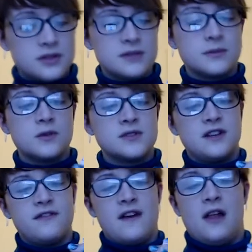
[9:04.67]
some cool
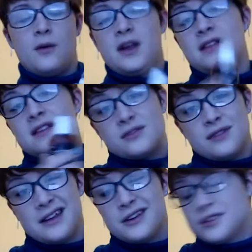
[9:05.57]
stuff for Halloween, that's a
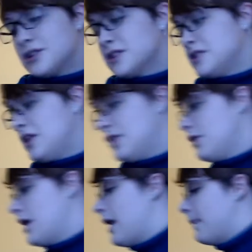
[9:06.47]
really good trick to
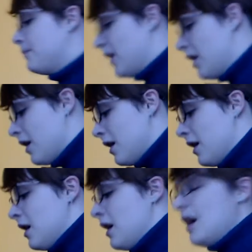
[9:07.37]
know.
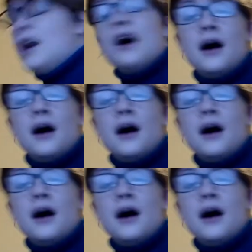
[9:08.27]
I